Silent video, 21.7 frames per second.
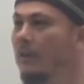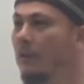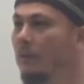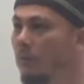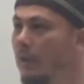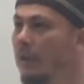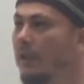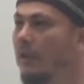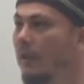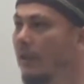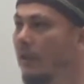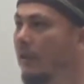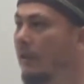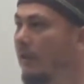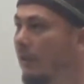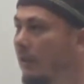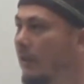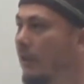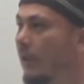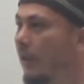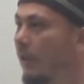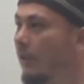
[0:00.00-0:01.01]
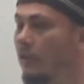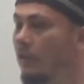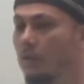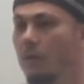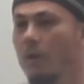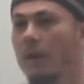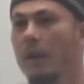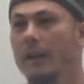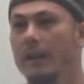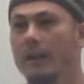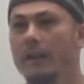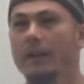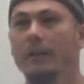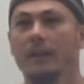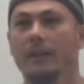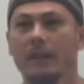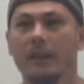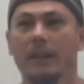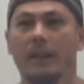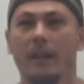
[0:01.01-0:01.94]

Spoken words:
I really got to, you know, try and